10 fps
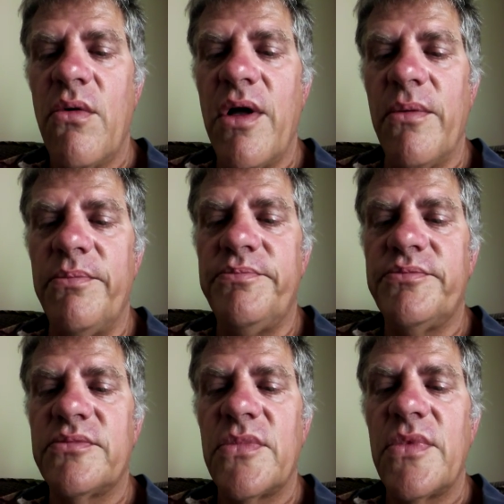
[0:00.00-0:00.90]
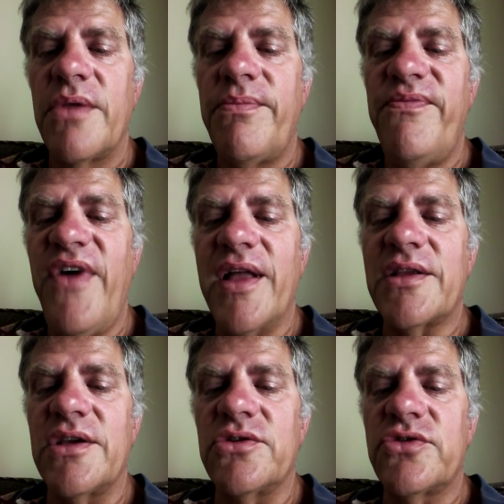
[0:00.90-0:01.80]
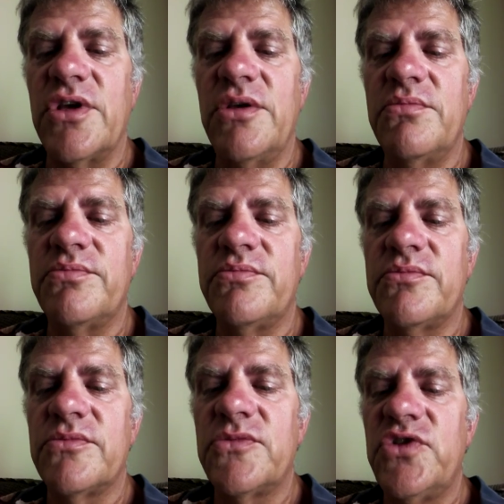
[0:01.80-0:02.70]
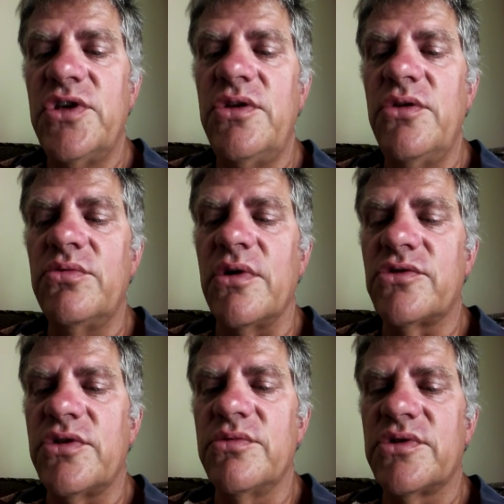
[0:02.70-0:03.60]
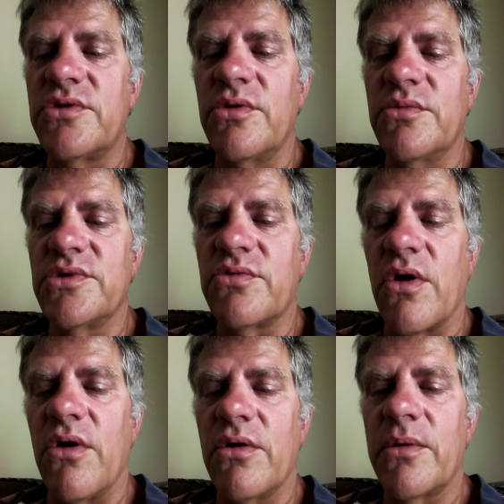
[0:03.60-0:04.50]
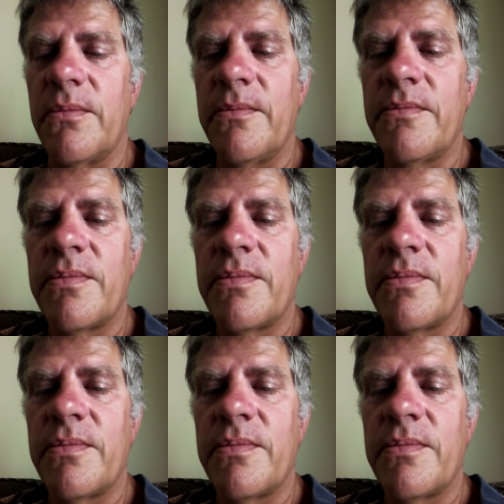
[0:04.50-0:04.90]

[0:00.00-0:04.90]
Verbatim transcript: Well, the fact is, she she knew what she was doing was wrong.